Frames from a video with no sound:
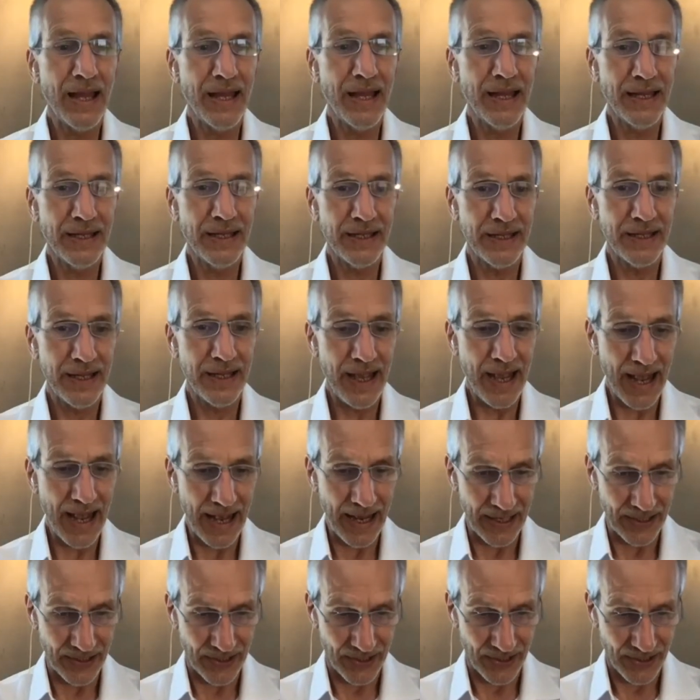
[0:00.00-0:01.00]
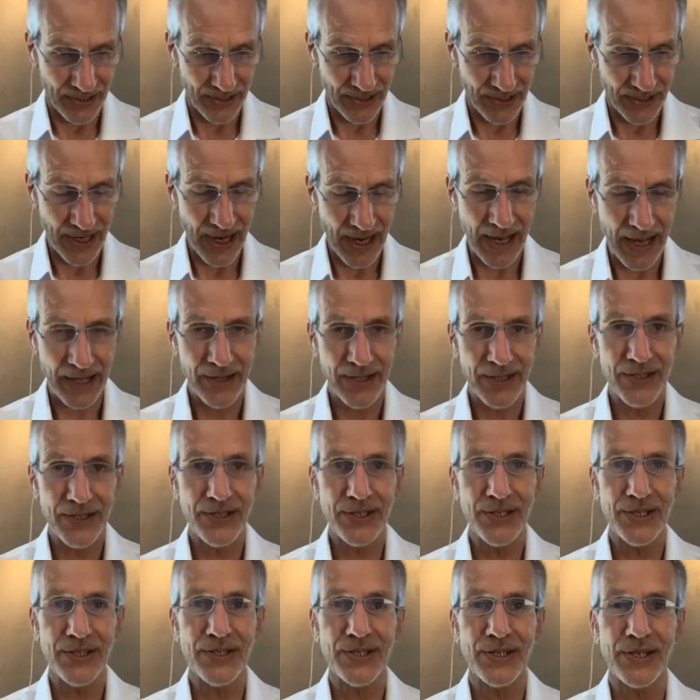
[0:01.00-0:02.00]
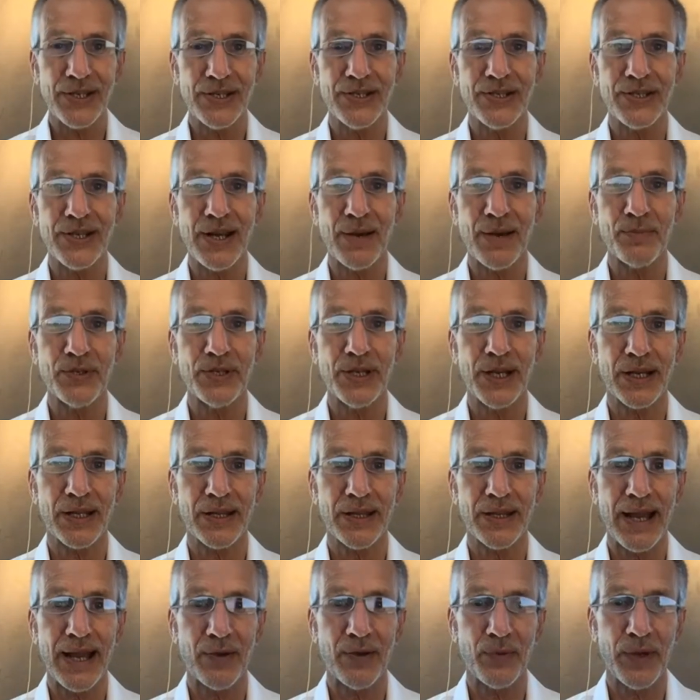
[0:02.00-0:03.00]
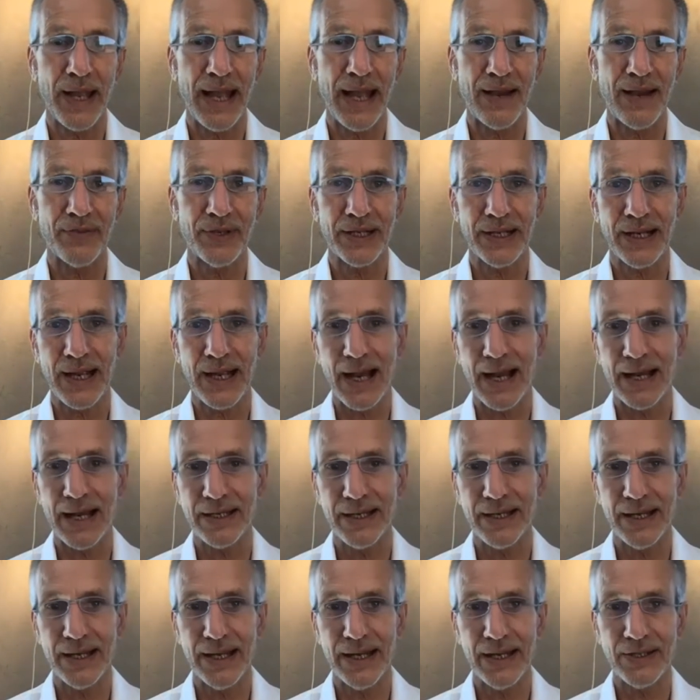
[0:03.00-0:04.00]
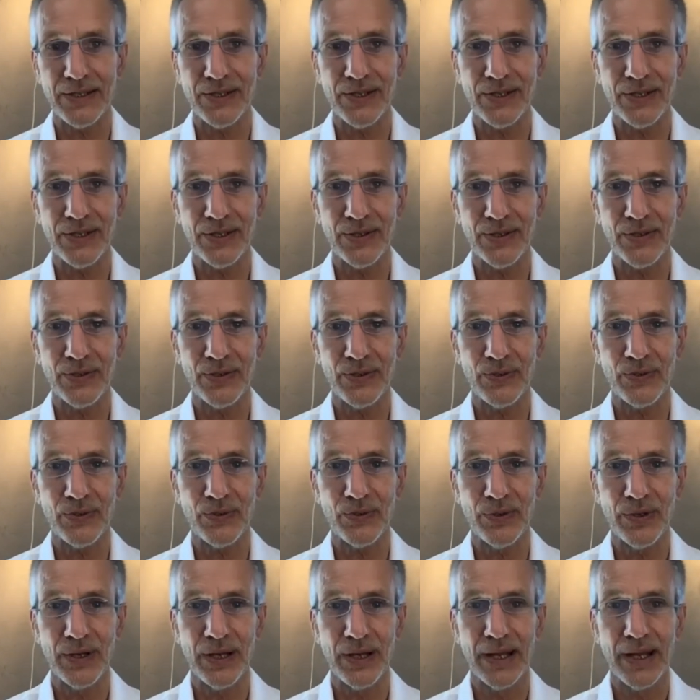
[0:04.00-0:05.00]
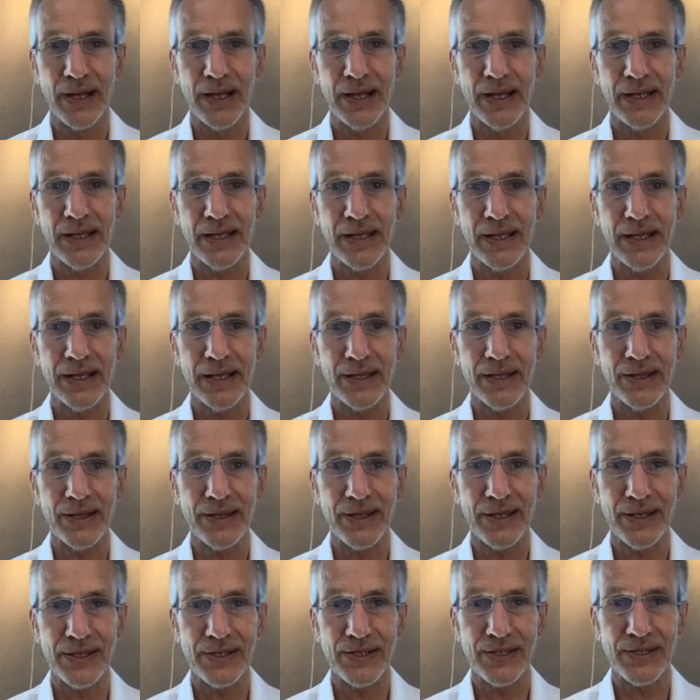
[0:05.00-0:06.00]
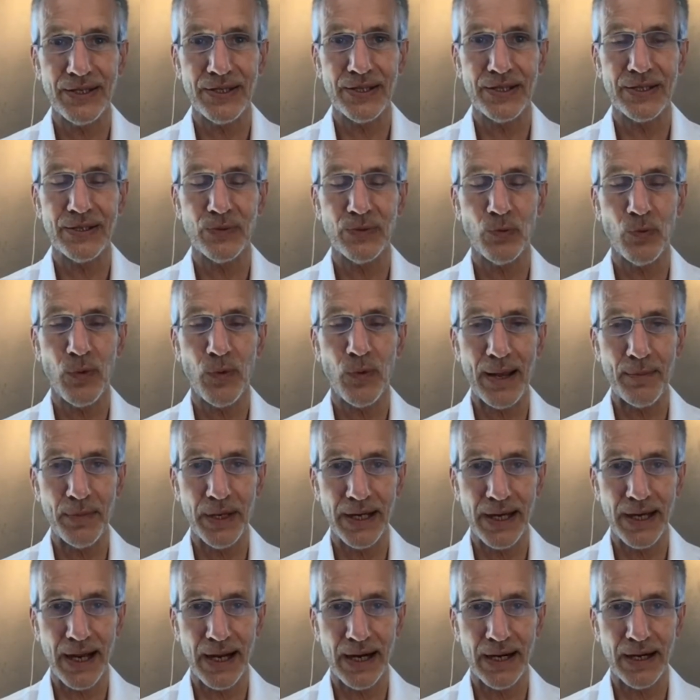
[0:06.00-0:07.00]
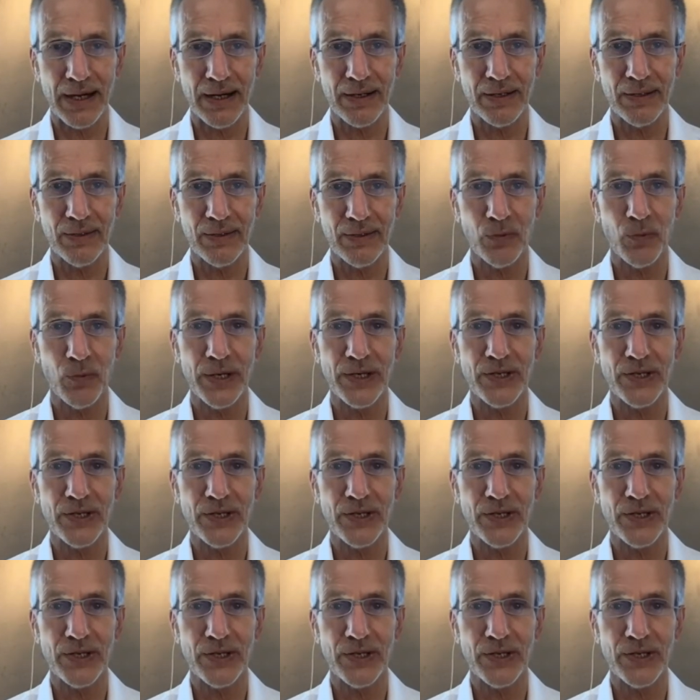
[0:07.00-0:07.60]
Yes, this is a subject that we haven't gotten into in this webinar, which